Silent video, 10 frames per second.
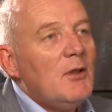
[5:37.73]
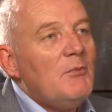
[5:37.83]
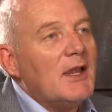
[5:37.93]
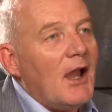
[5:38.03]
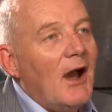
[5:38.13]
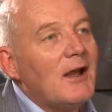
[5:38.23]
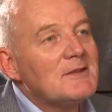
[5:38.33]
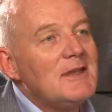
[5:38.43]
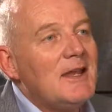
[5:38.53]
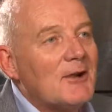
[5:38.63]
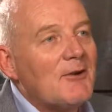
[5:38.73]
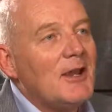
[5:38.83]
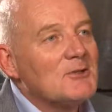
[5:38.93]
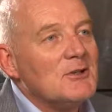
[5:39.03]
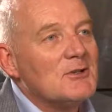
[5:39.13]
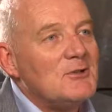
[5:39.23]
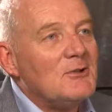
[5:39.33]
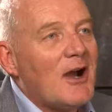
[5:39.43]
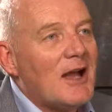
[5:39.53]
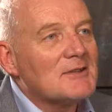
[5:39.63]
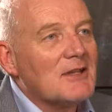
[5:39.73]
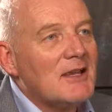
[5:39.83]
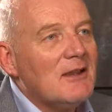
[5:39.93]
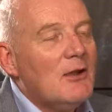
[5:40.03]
because the integration is too costly.